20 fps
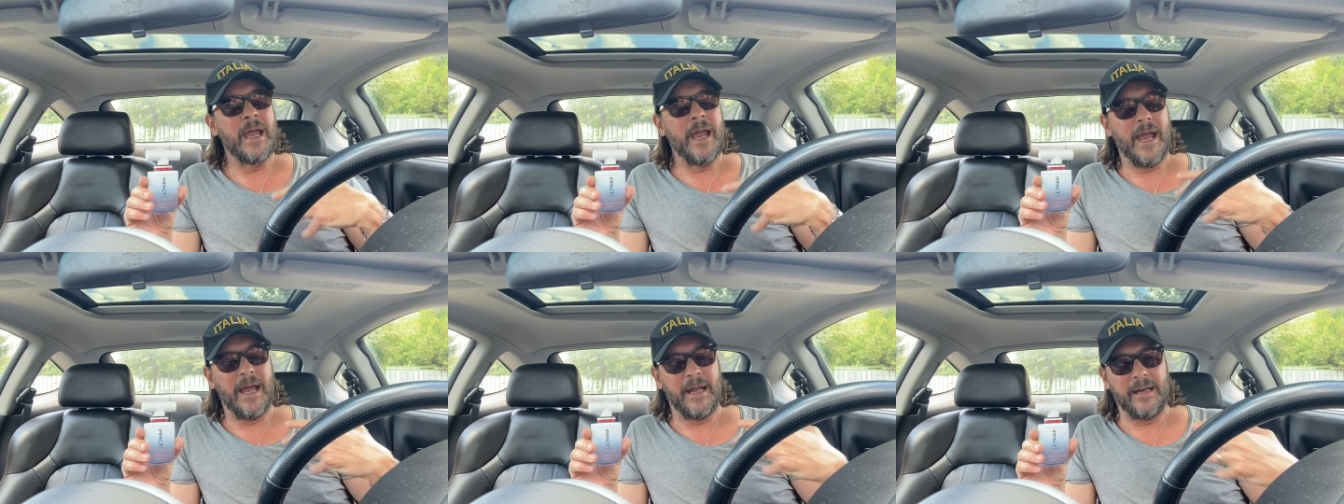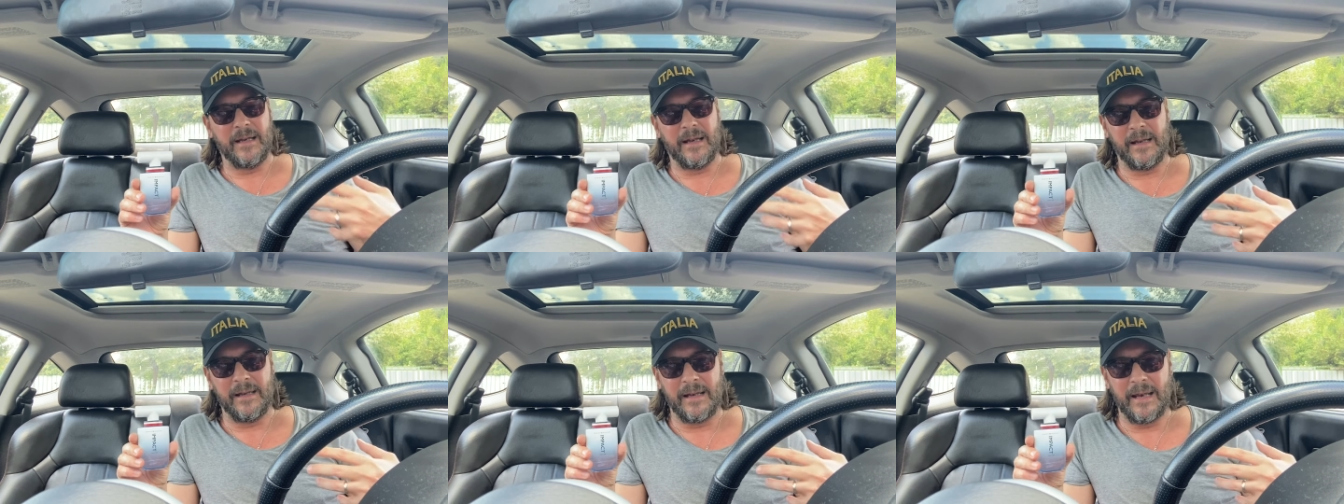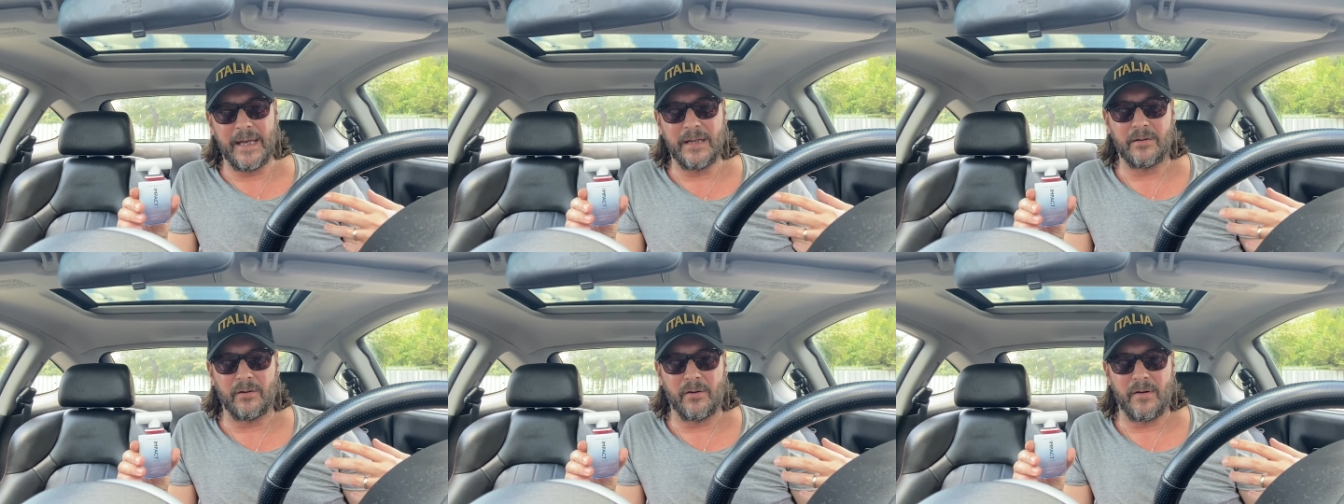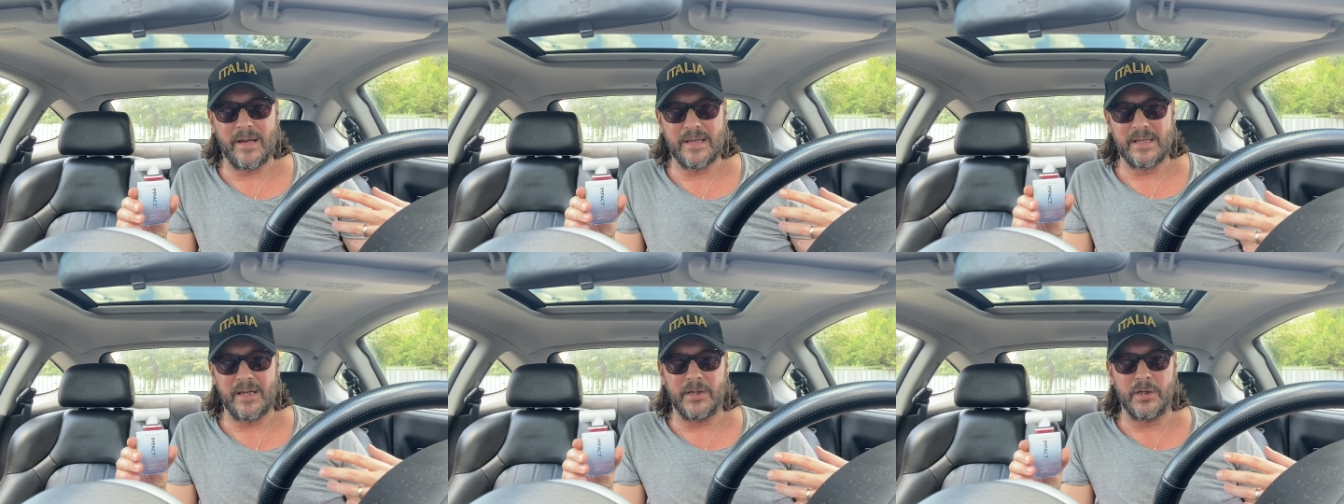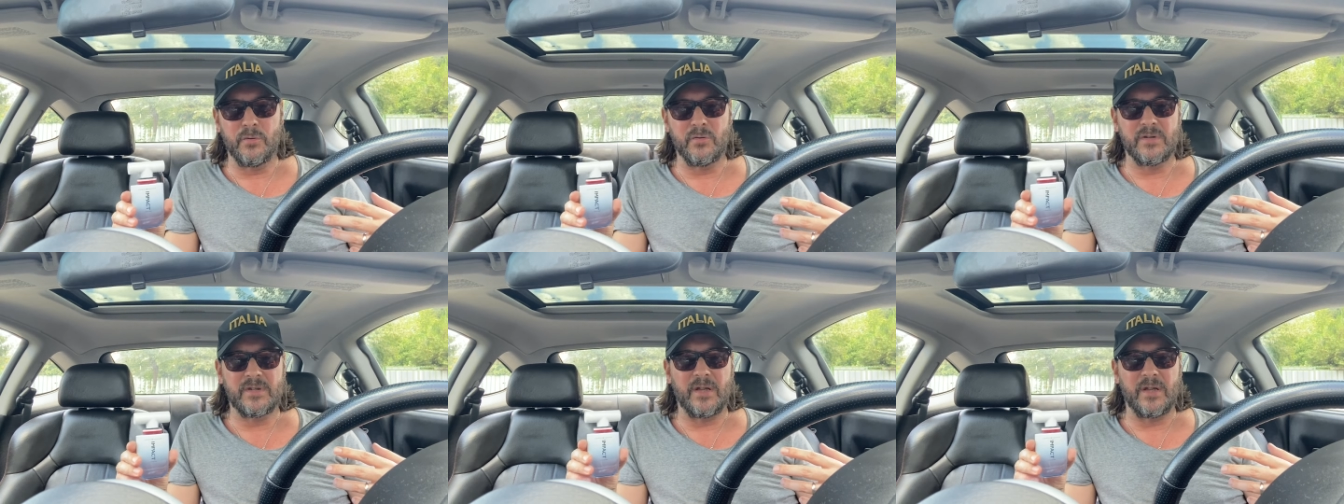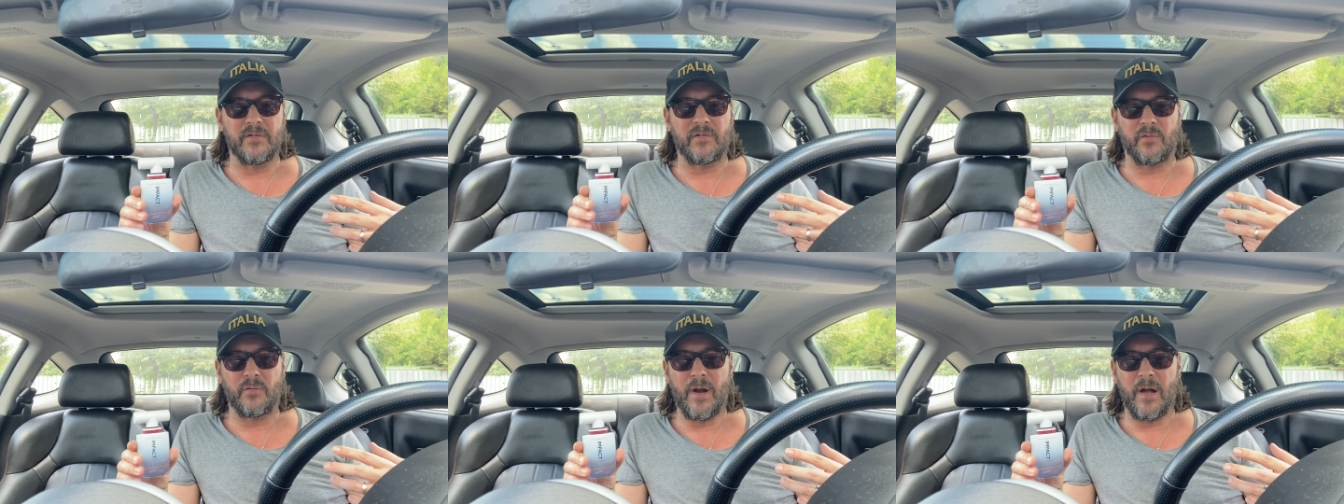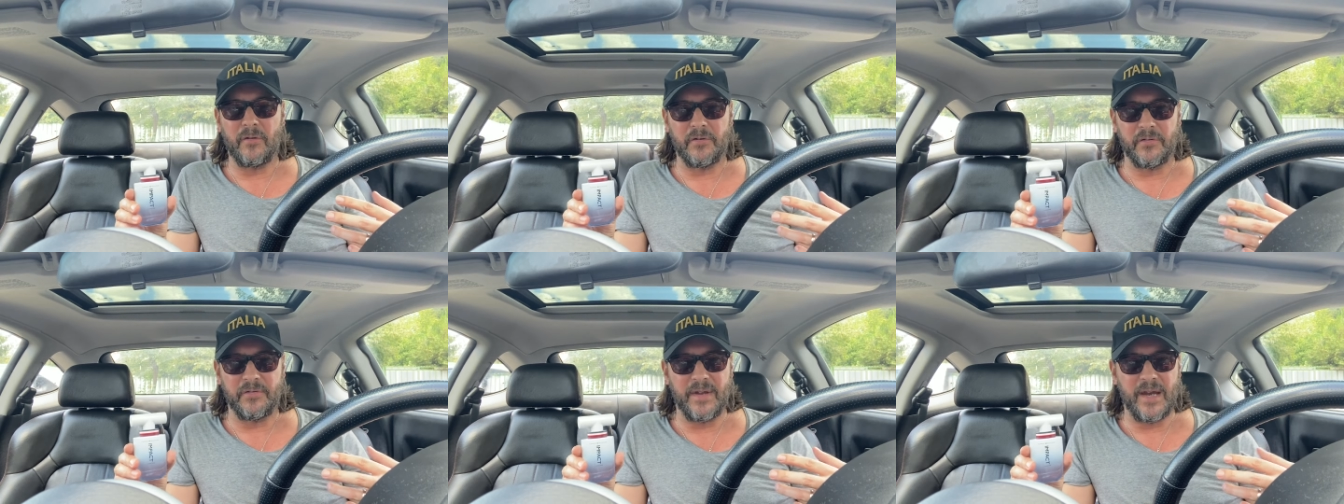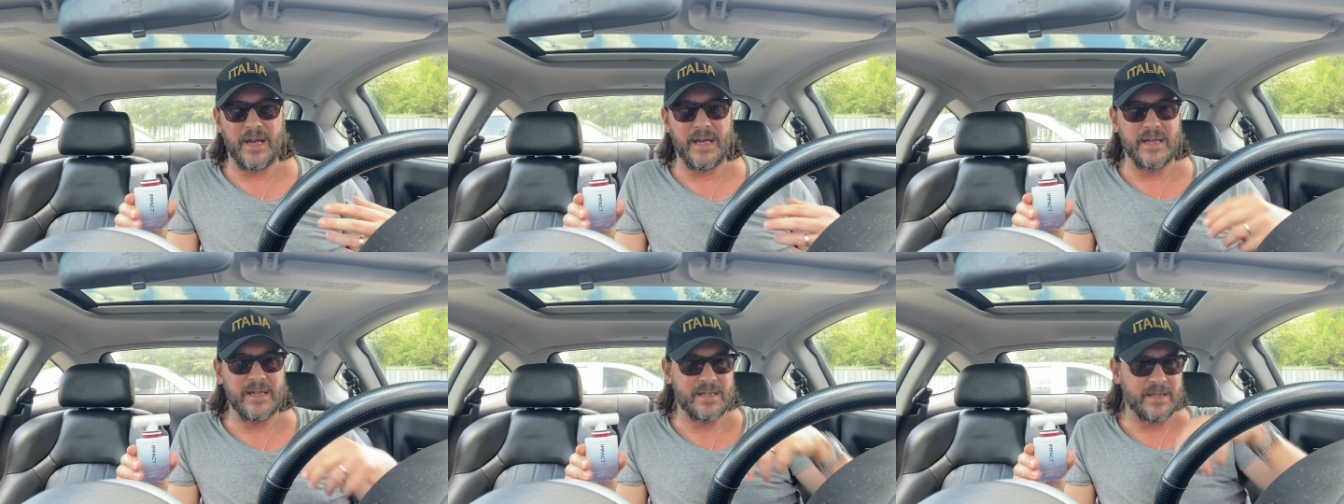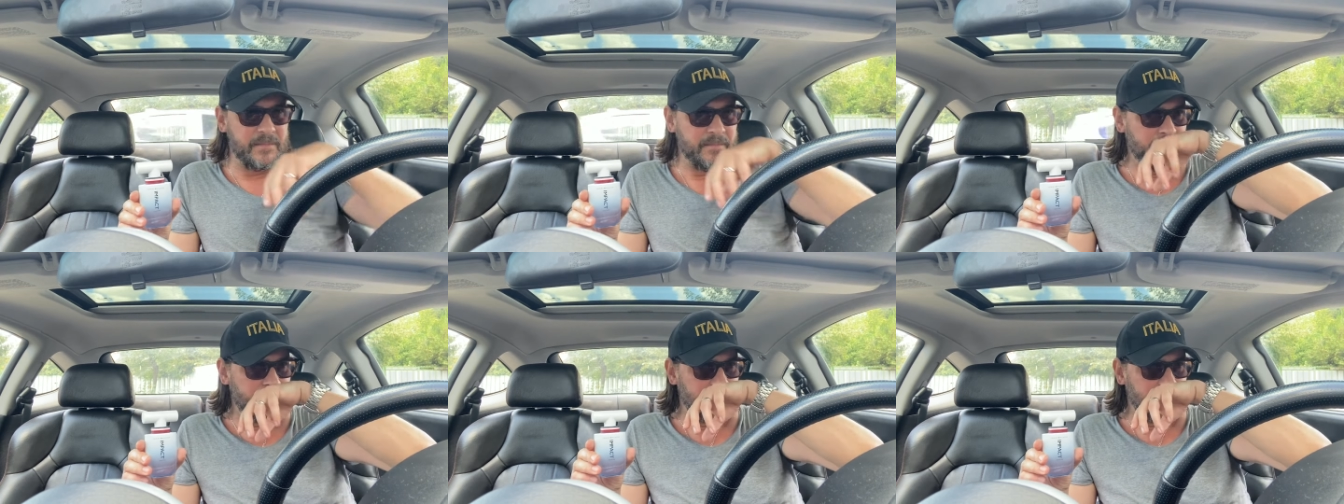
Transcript: and then later as I used it throughout the days